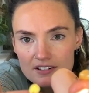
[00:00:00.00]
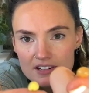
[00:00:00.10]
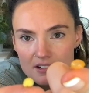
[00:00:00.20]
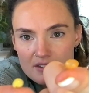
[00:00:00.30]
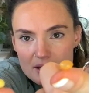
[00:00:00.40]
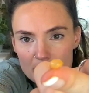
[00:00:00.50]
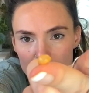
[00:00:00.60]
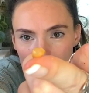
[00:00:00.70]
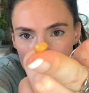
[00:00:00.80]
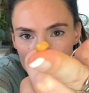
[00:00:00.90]
Do you see what I
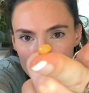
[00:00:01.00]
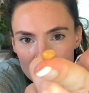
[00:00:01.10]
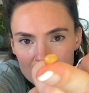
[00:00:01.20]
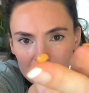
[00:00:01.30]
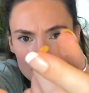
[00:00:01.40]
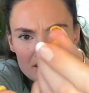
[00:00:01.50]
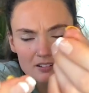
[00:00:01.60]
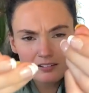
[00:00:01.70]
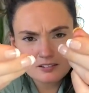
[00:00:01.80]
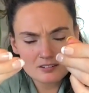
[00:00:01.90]
mean?
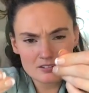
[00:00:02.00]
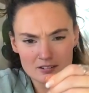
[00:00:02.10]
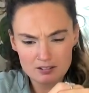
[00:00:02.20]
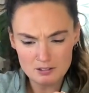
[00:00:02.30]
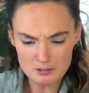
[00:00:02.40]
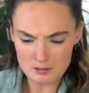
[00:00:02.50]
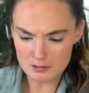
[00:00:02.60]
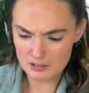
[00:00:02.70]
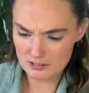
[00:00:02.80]
Ooh,